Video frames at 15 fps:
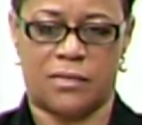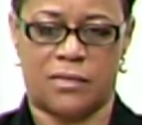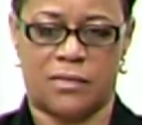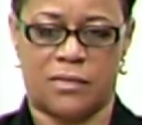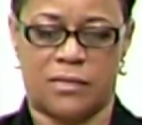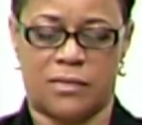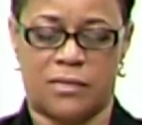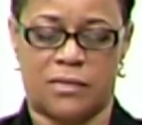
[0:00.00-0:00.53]

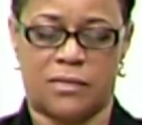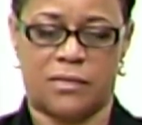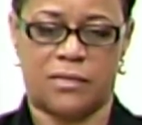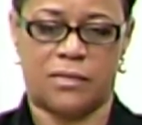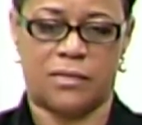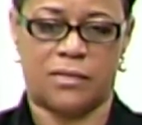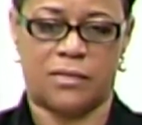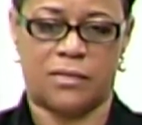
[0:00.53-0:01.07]

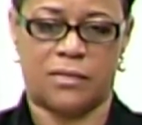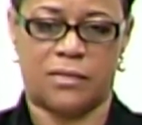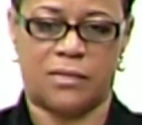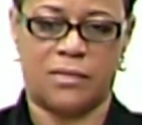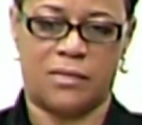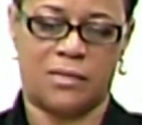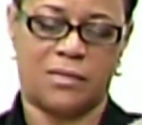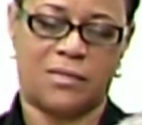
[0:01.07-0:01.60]

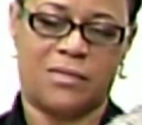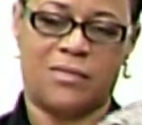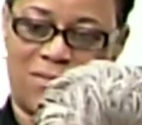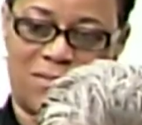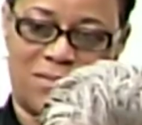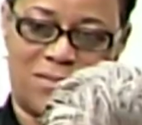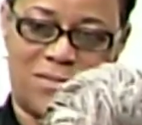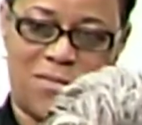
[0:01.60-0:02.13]

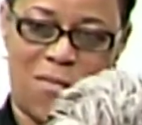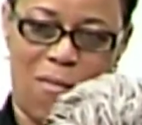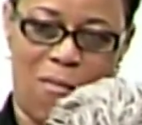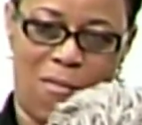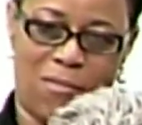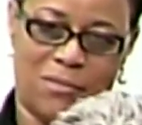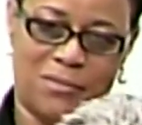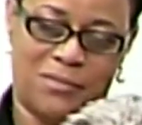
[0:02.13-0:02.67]

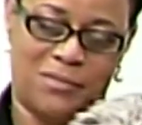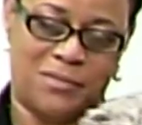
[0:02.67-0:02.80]
The person shown says nothing.